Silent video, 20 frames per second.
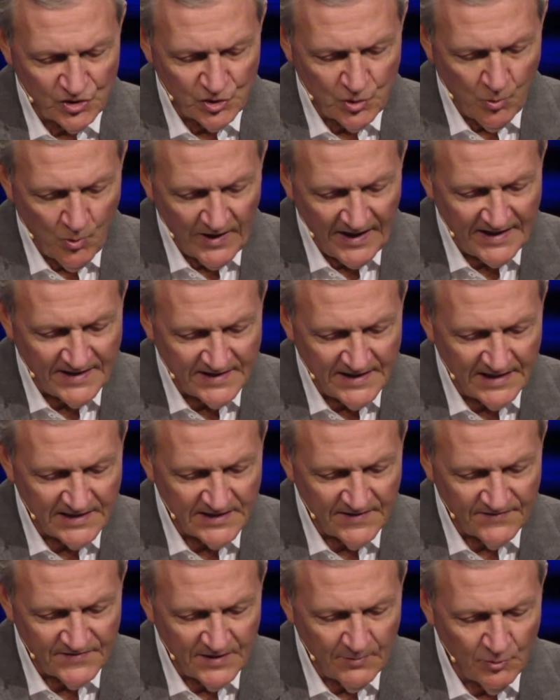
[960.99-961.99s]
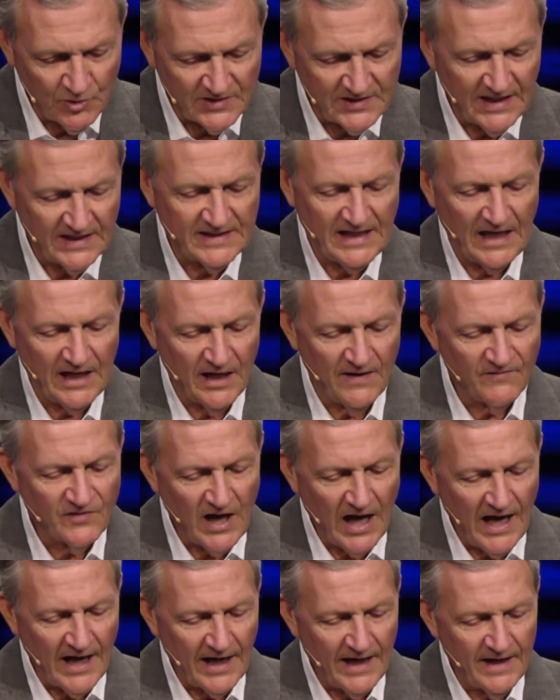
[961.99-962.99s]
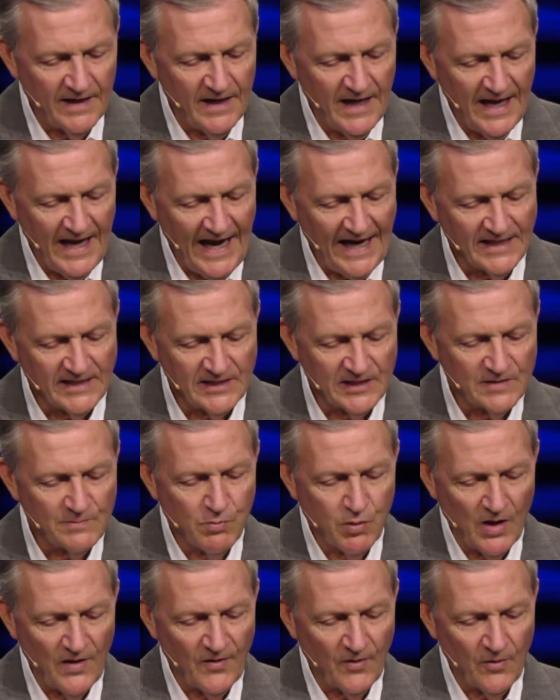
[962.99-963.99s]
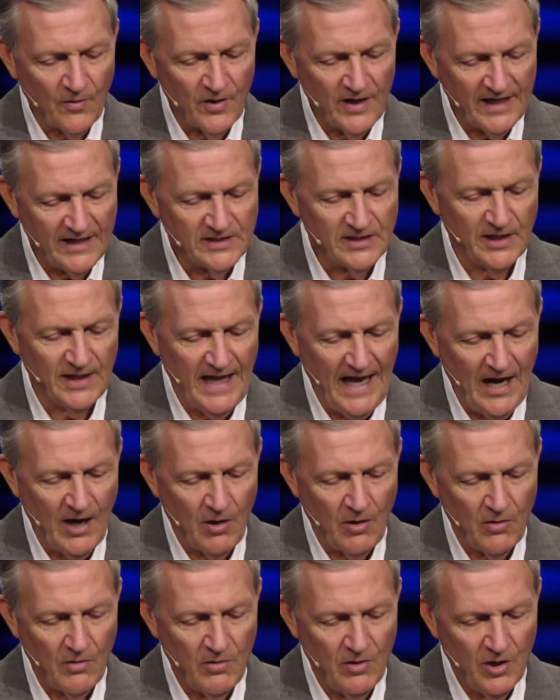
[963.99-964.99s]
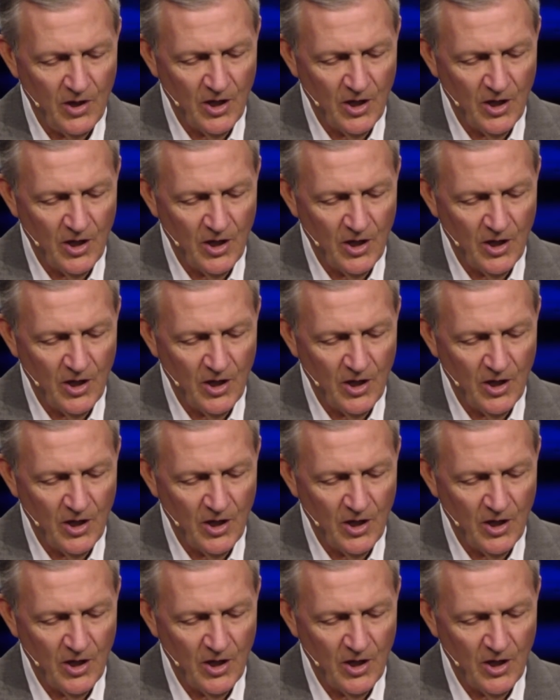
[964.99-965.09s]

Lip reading: 20 says, if someone says, I love God, and hates his brother, he's a liar.